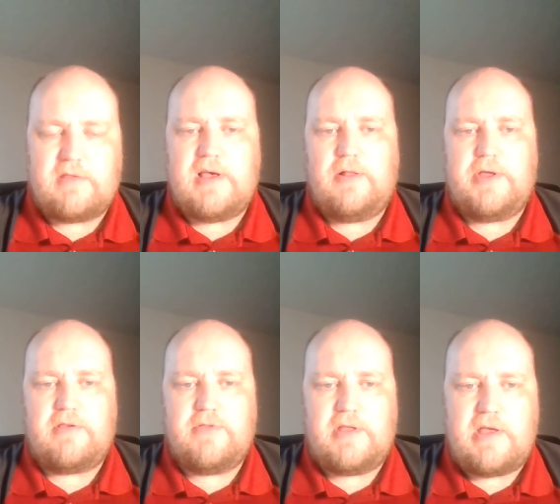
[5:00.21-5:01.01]
can tell
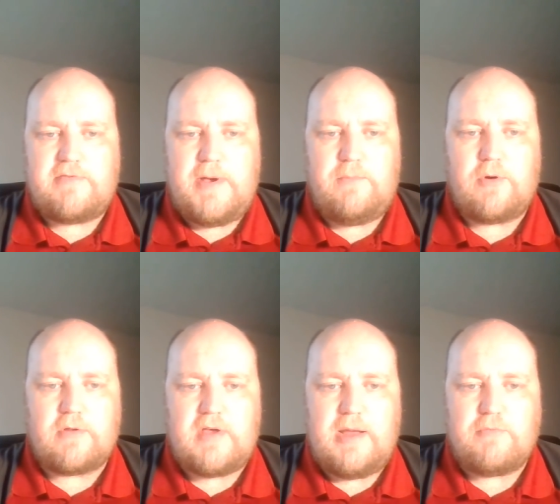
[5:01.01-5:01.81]
that, that they spent
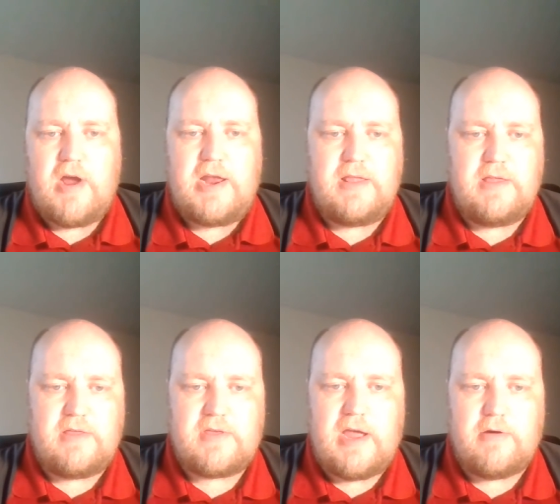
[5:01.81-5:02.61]
more time writing
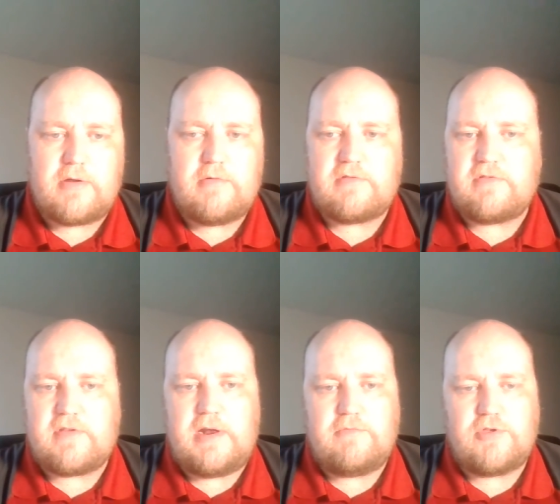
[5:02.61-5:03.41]
these characters
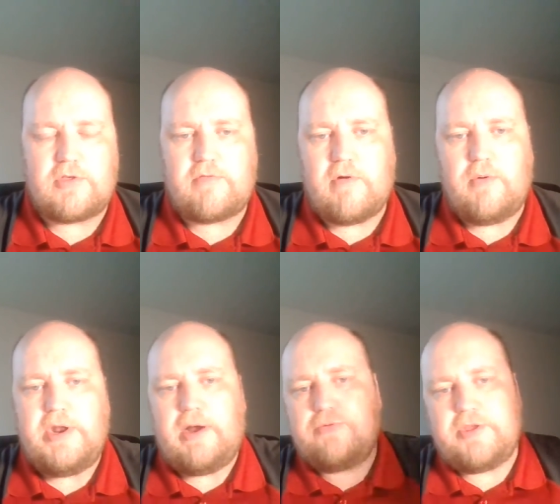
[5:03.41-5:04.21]
instead of just
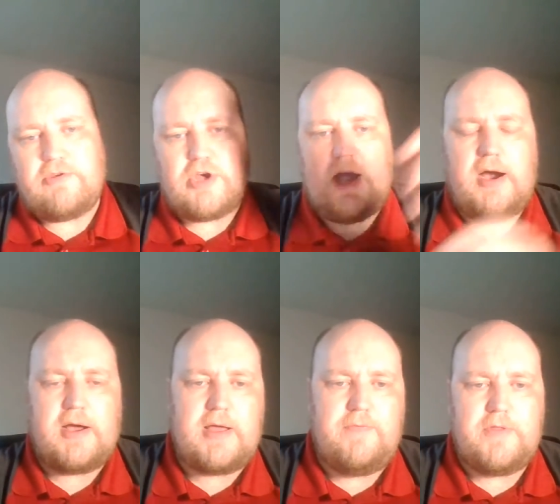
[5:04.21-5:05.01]
throwing out the
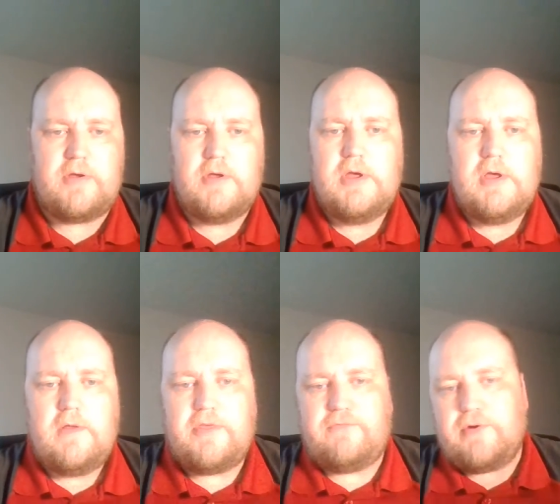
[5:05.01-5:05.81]
jock and the
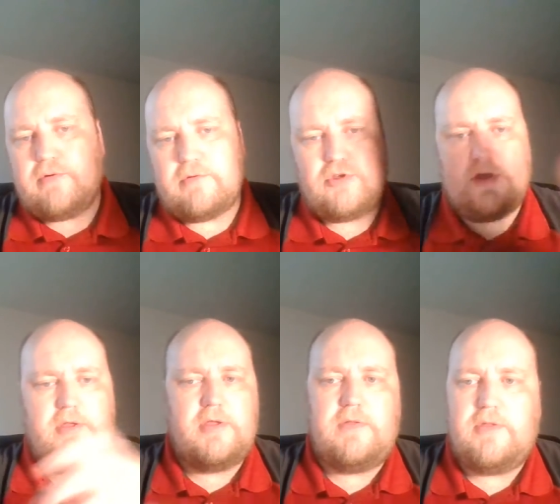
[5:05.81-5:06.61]
the
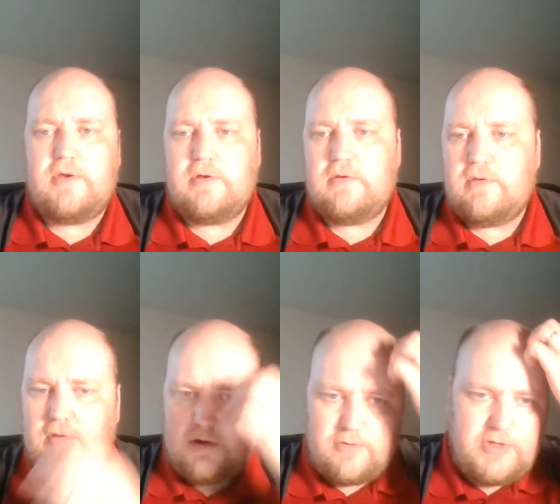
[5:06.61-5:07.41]
virgin and the
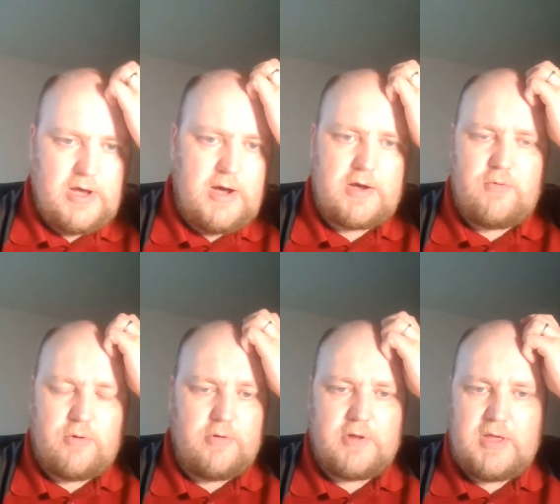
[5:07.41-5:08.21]
you know the
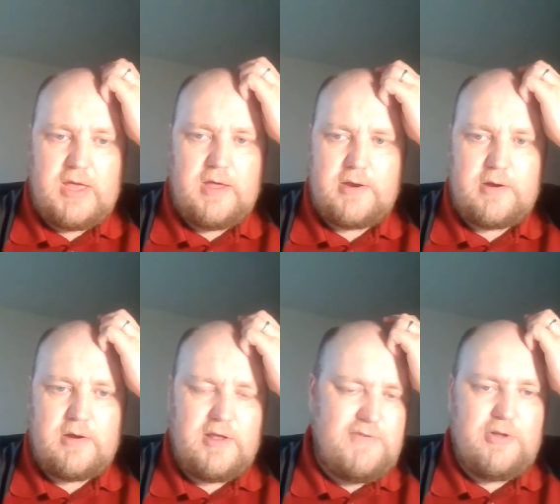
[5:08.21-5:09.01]
awkward kid
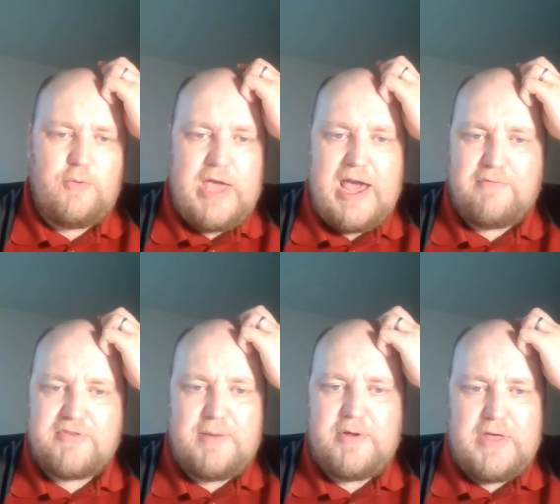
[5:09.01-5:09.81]
and even though we have
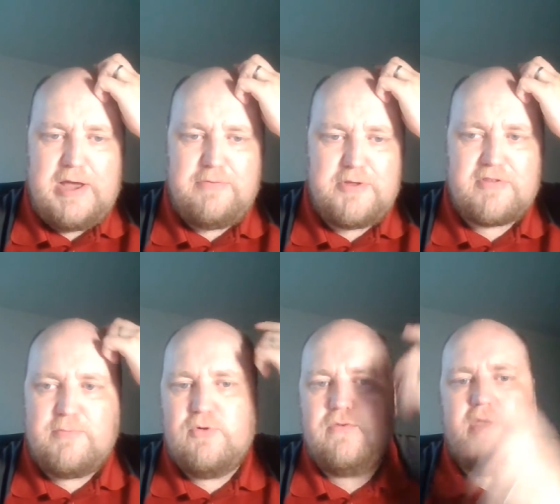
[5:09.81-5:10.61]
some of that in this
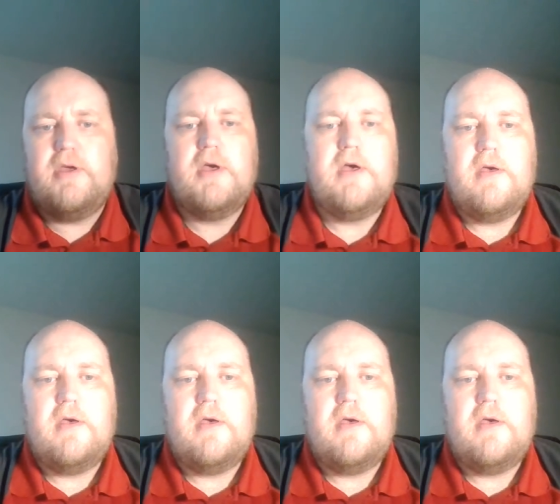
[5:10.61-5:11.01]
movie